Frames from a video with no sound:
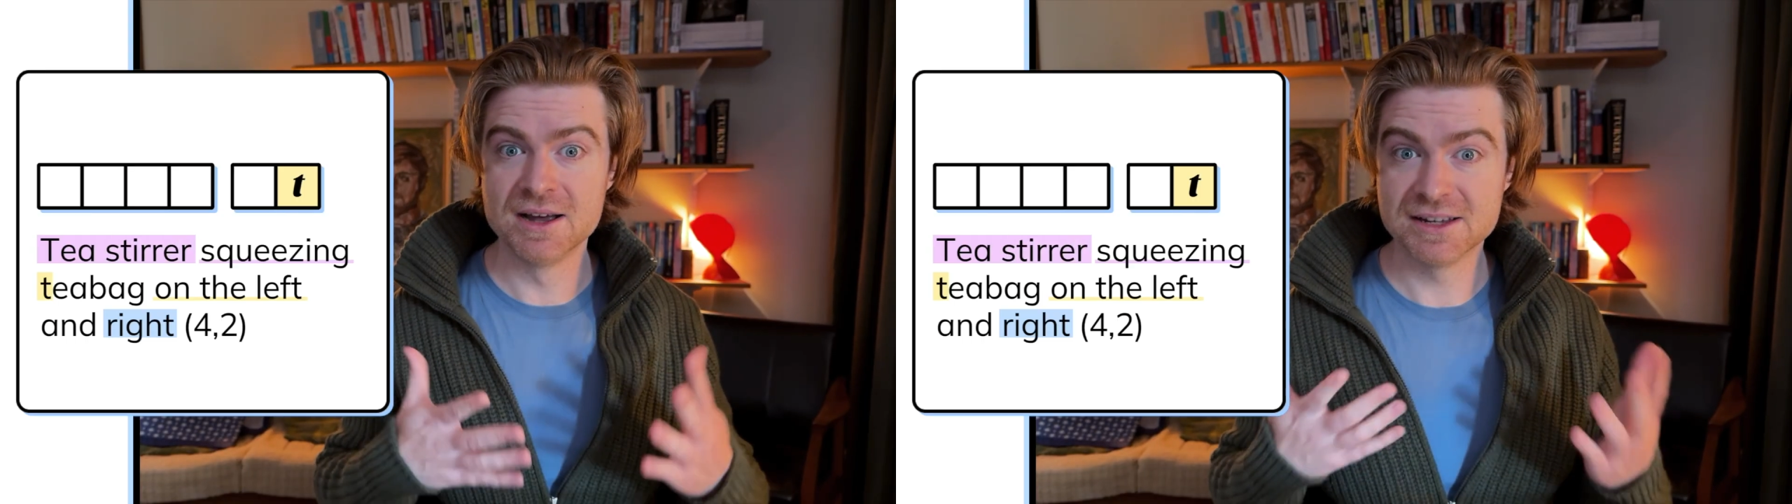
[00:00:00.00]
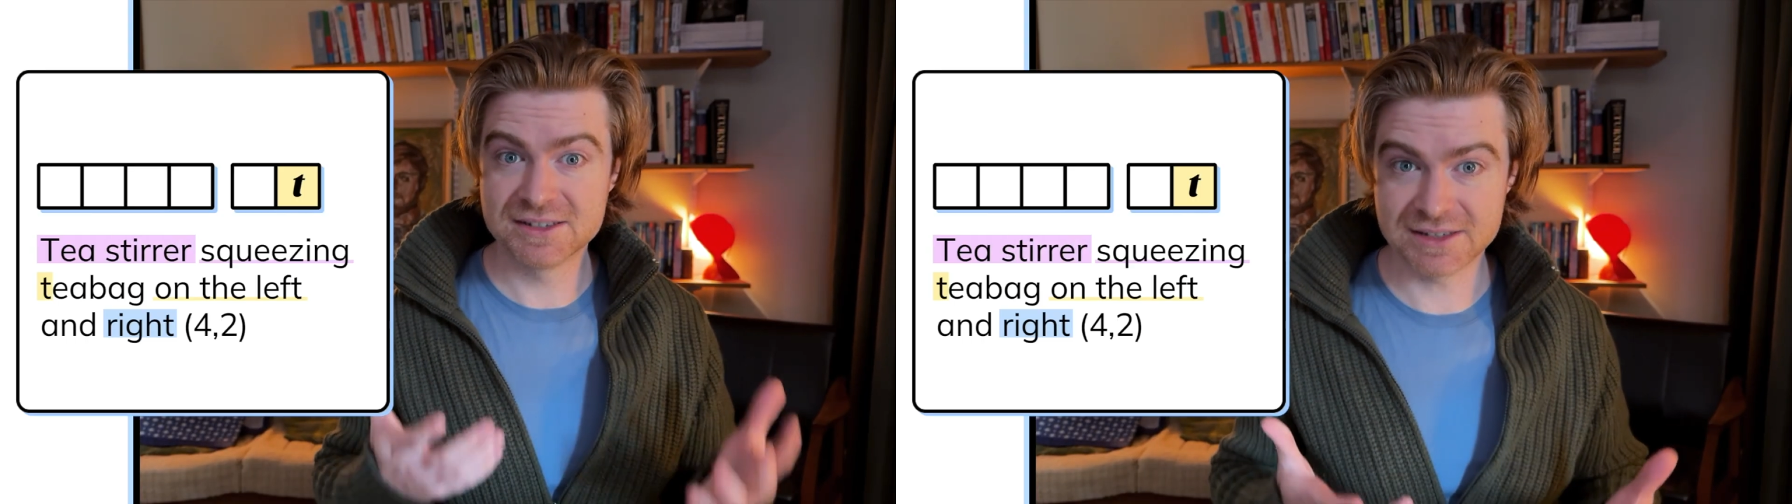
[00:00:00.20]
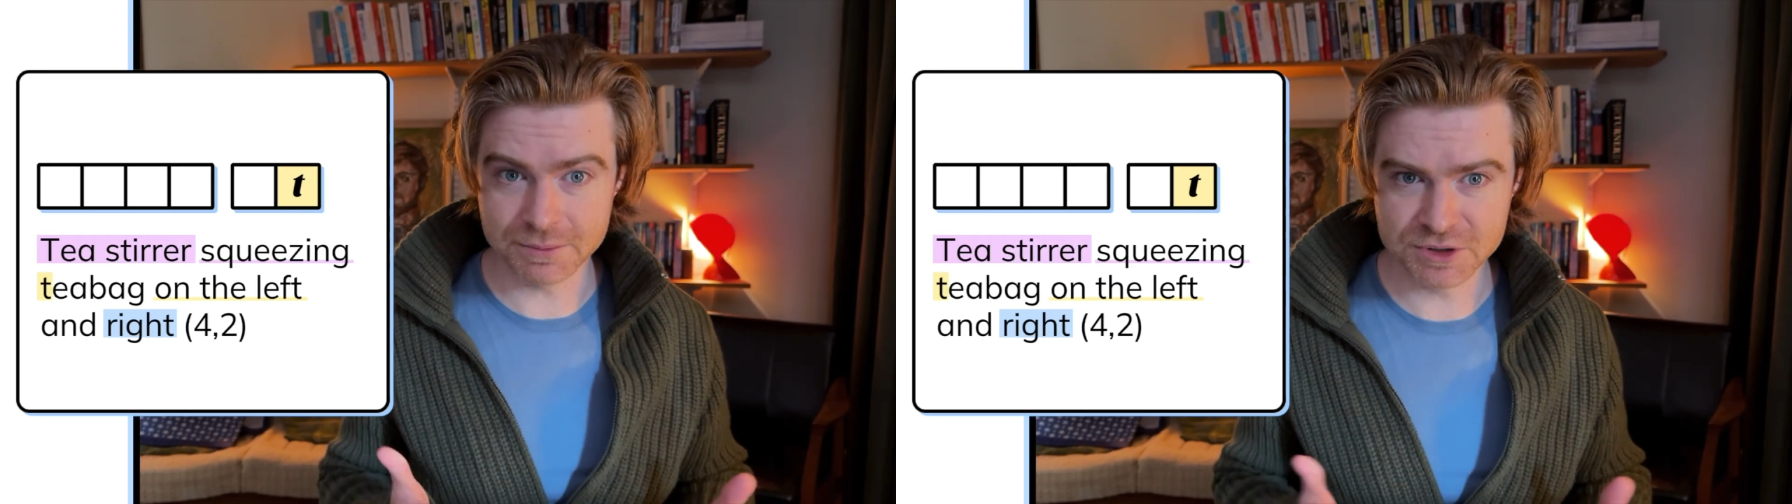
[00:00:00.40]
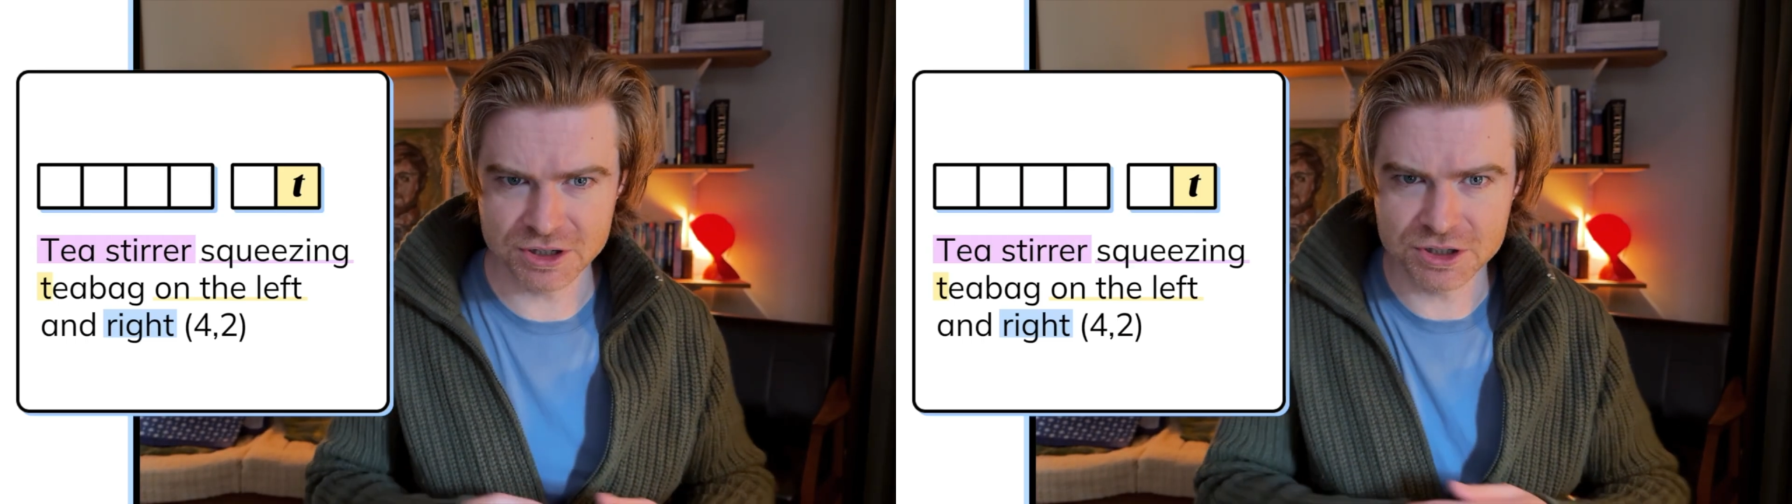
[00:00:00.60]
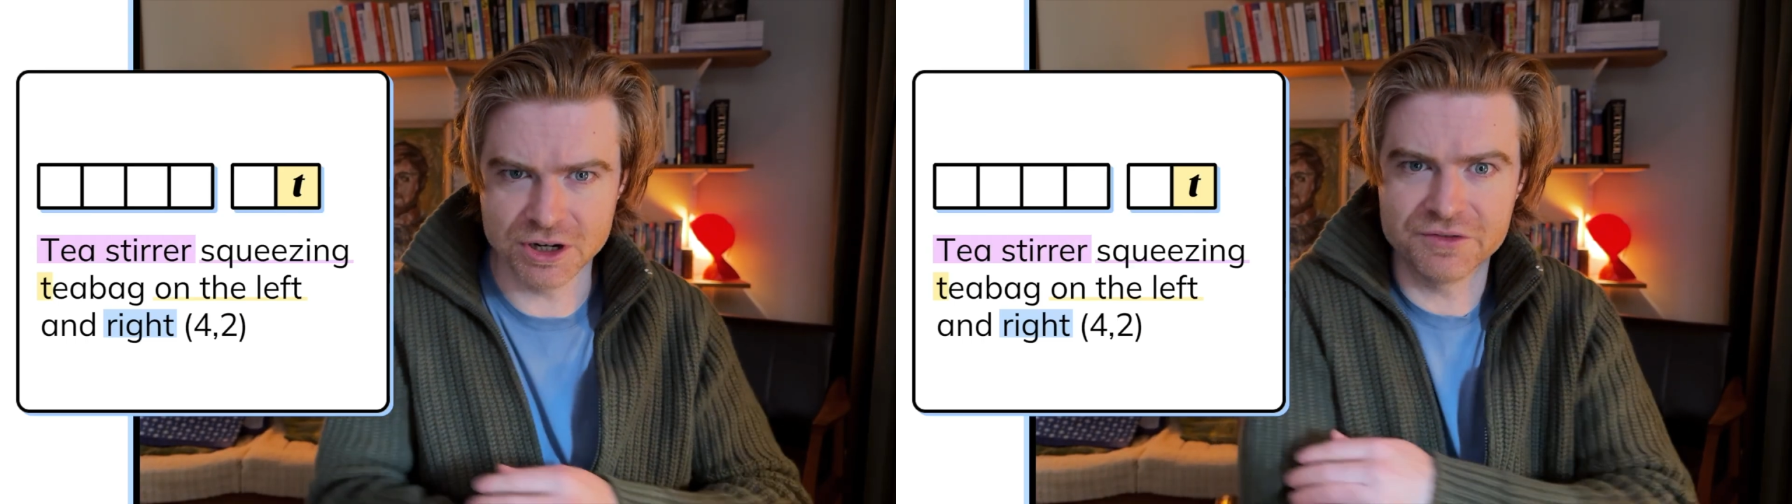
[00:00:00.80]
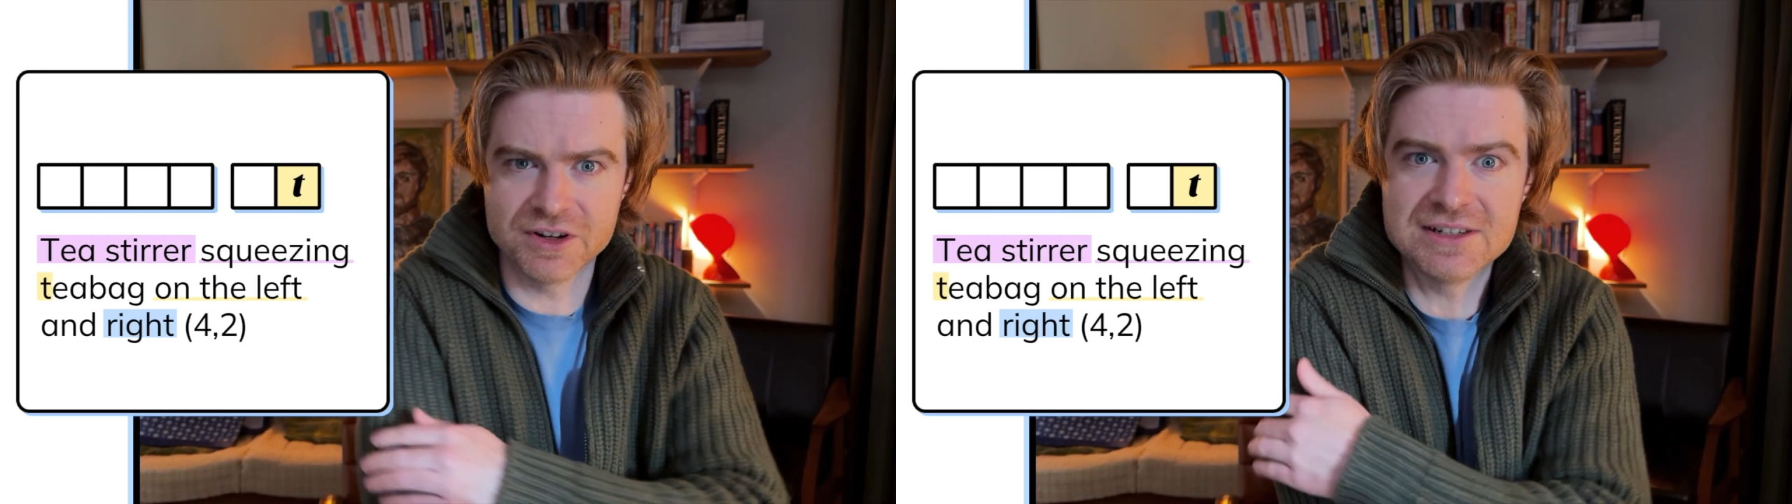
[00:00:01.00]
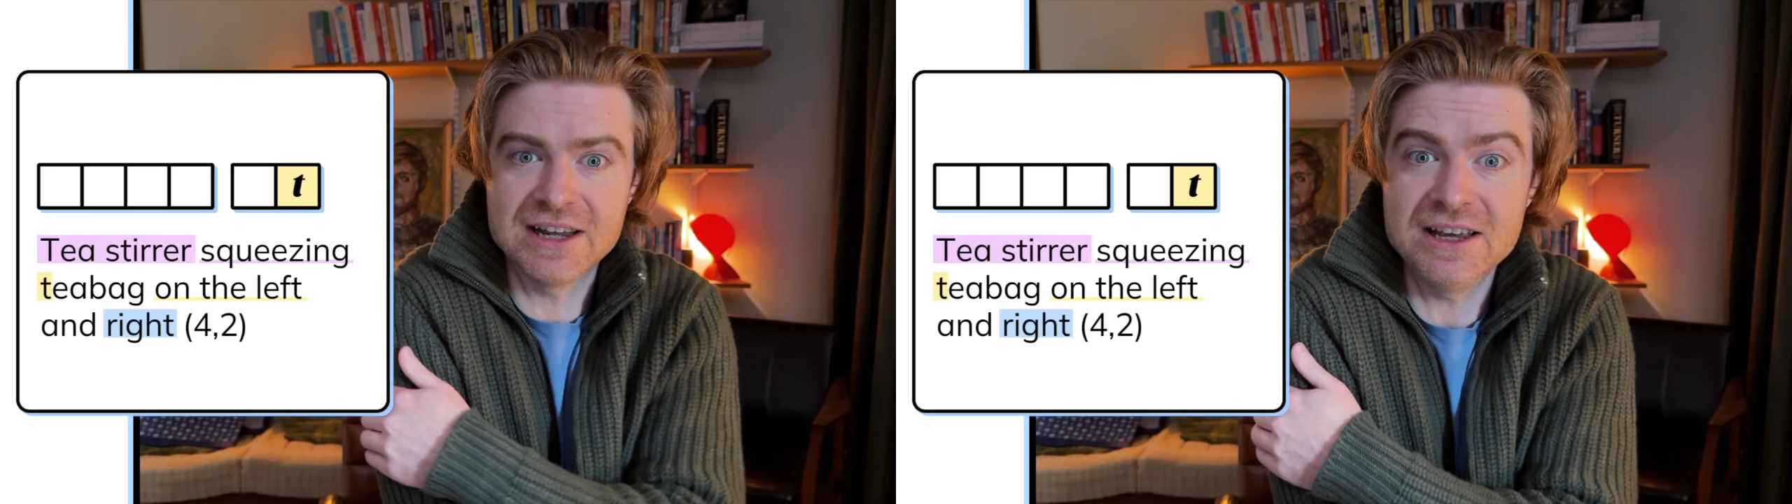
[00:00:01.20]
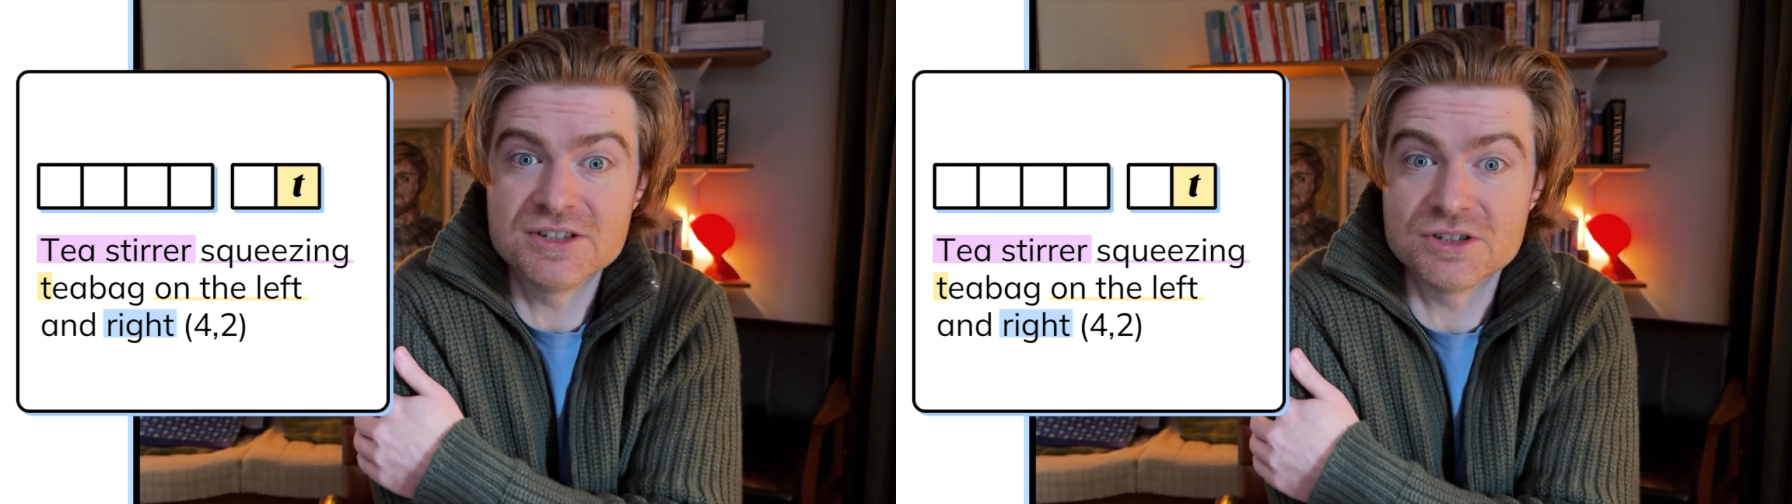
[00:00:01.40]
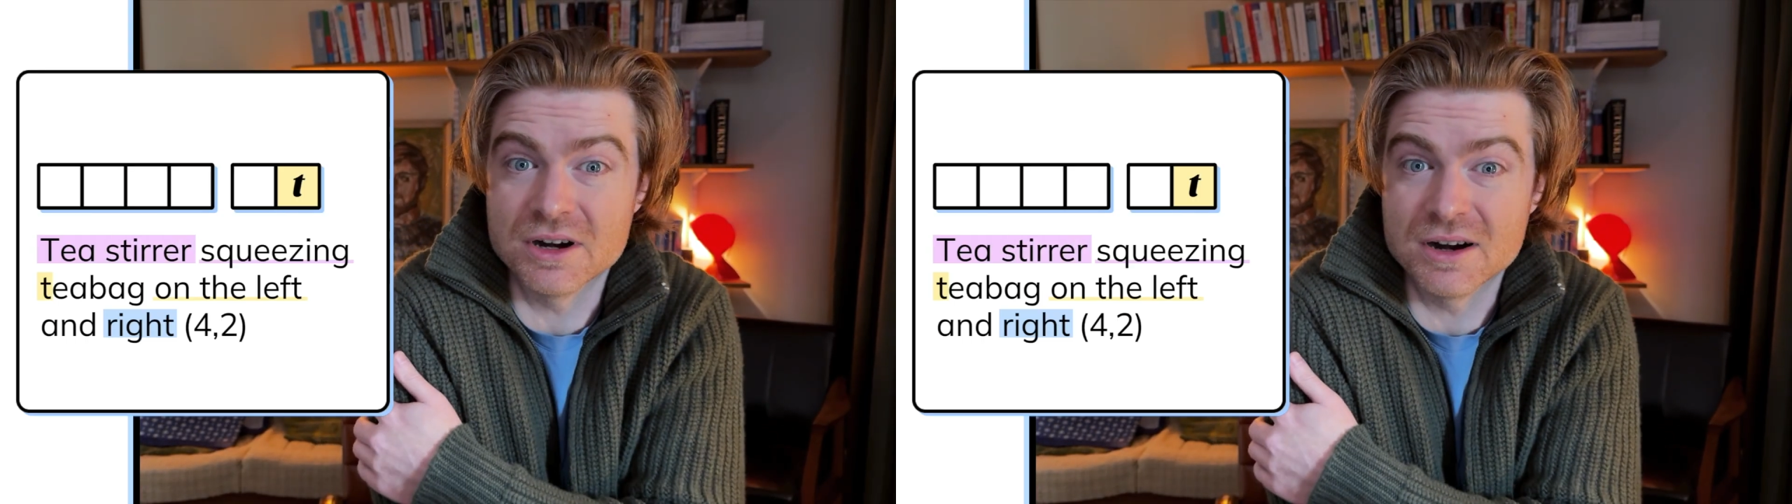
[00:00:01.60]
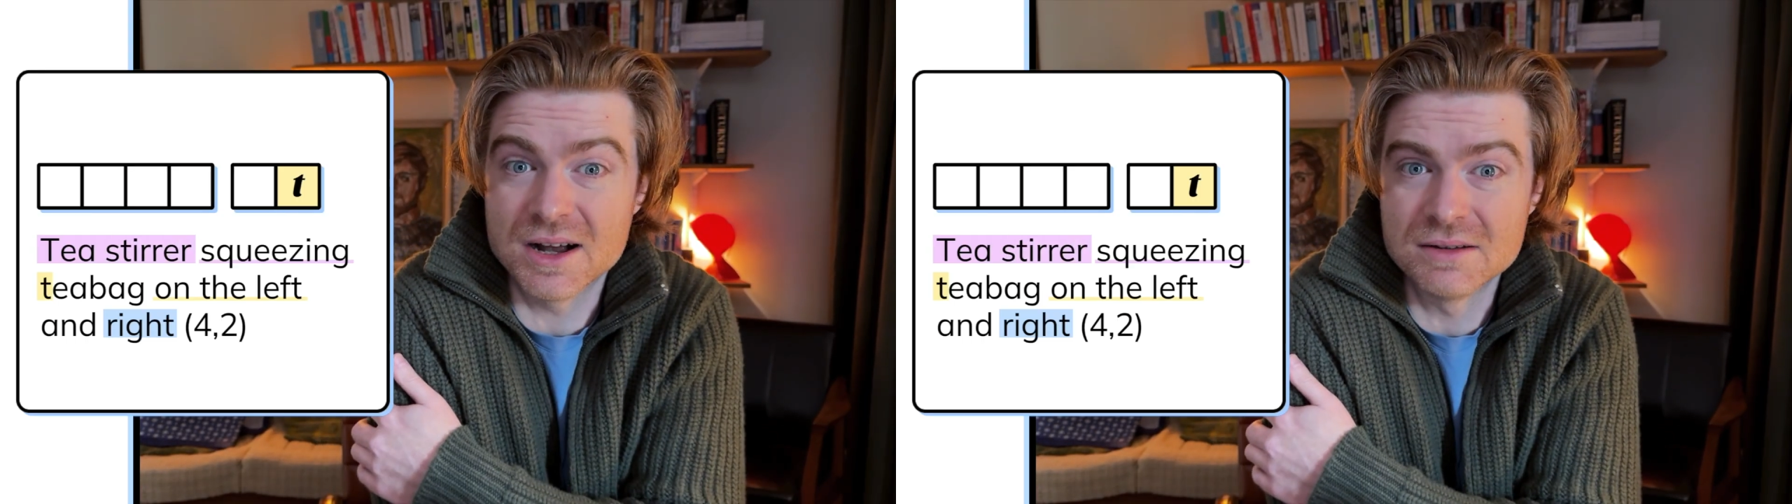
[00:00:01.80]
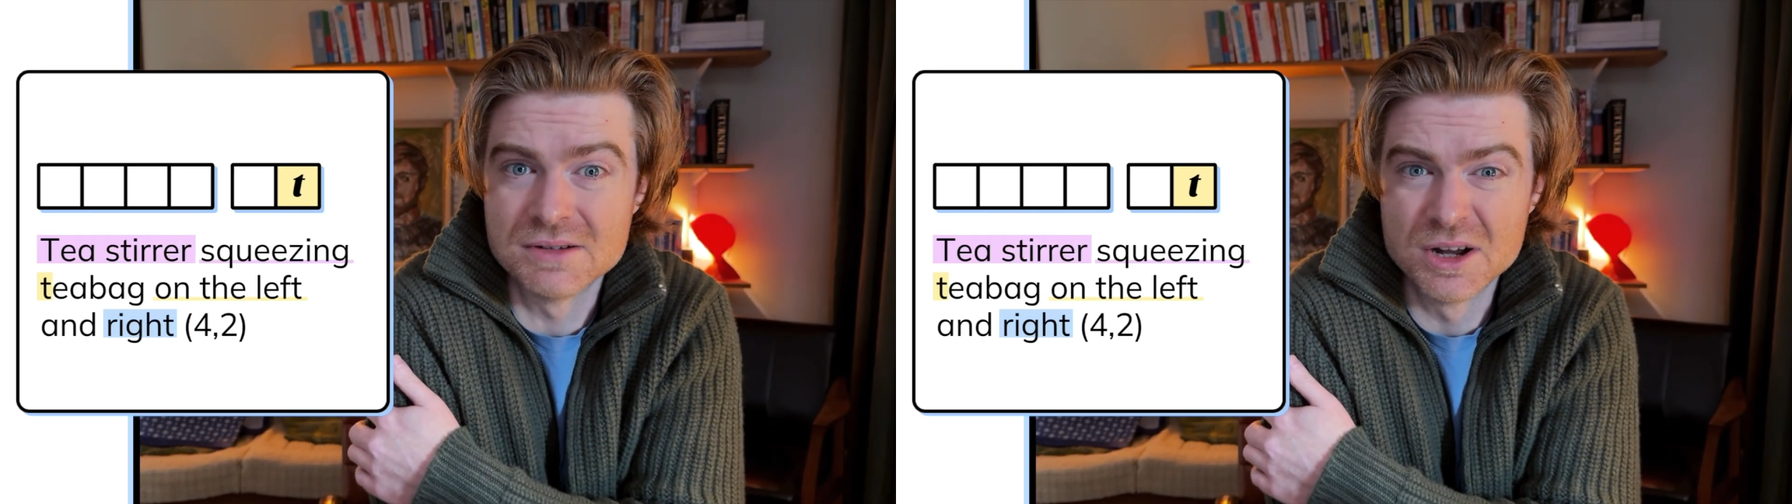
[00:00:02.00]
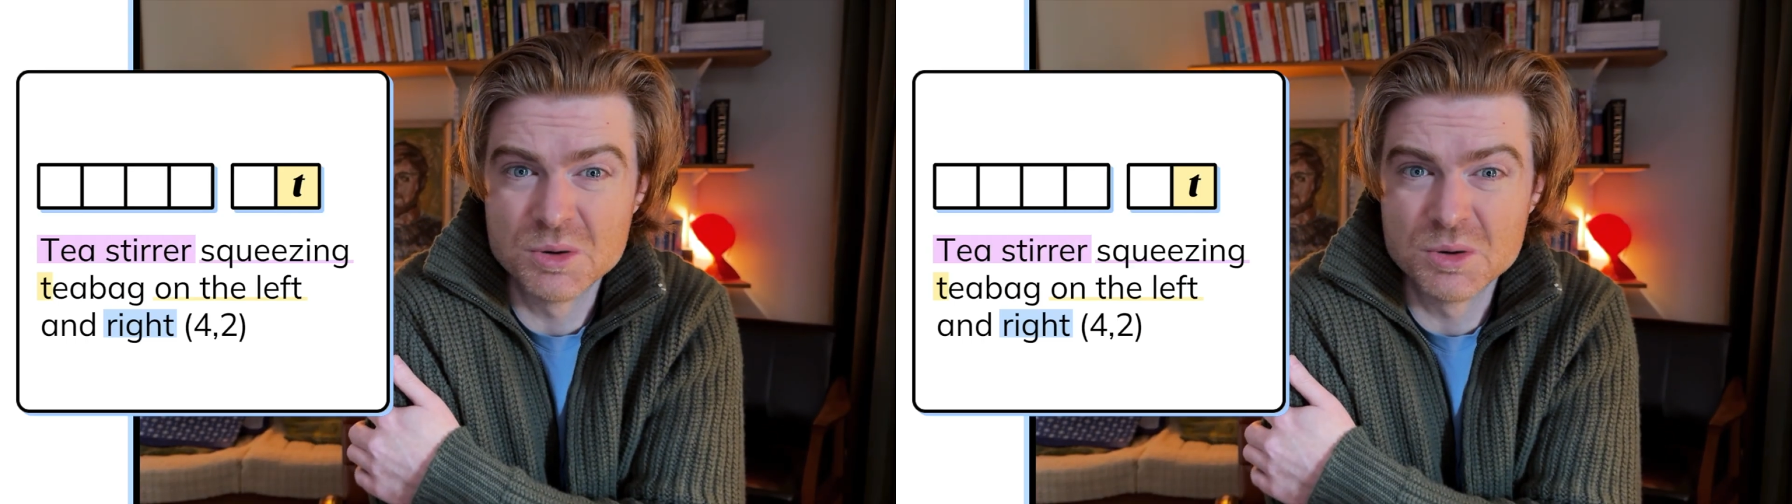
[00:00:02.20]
substitute for tea stirrer?